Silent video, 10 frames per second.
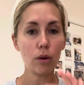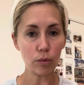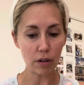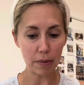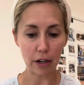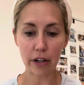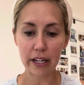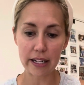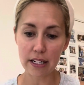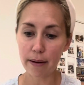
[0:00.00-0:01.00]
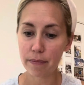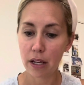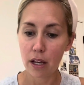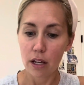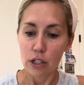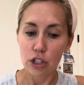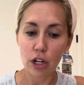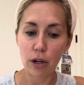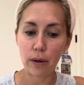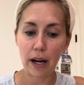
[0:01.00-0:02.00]
would have been a great idea.
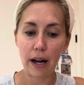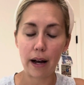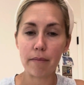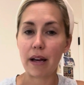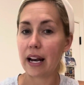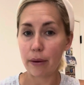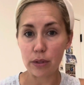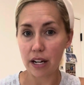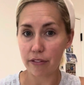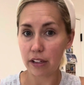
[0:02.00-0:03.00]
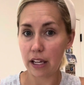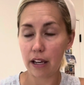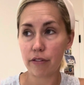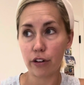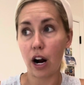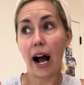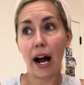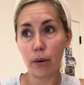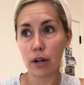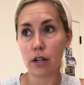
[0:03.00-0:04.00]
So, and I would definitely, for
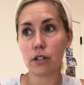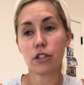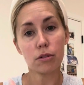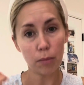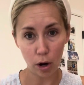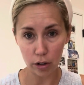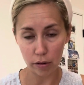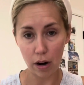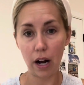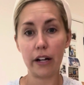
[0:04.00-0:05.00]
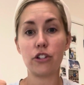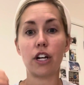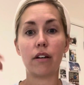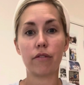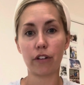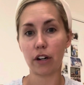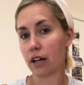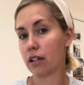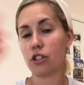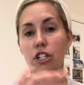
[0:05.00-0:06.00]
our small garage and
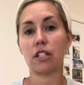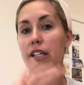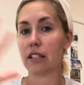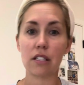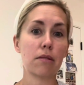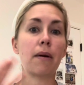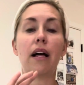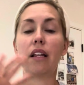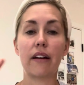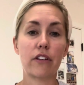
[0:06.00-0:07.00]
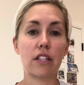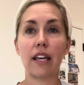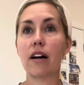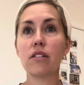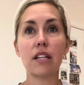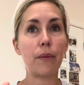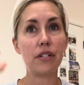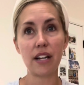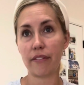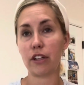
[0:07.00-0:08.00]
for just like the smell and everything else, I would
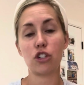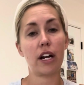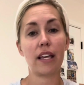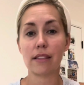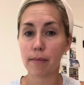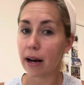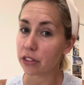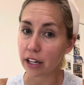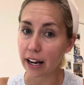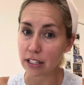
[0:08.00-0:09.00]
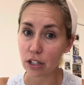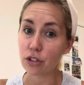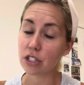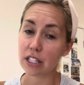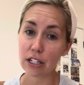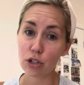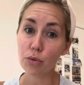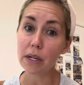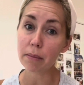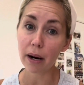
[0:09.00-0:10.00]
definitely try to get them out there as close to that
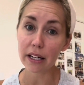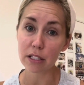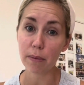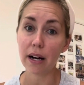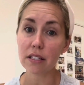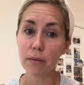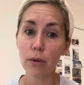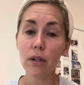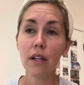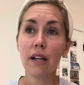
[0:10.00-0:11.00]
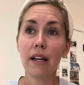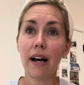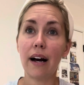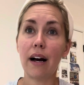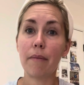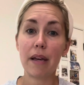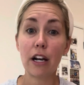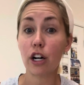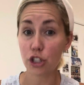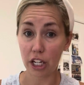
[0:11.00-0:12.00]
2-week mark as possible. In
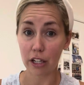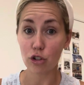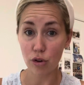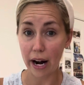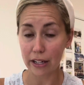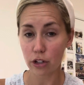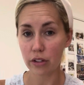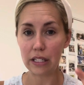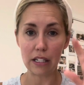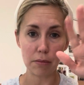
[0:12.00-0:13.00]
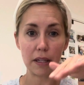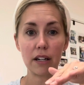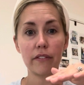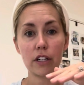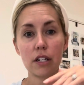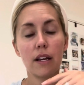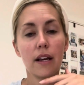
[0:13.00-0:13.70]
our chicken tractor, they need to be covered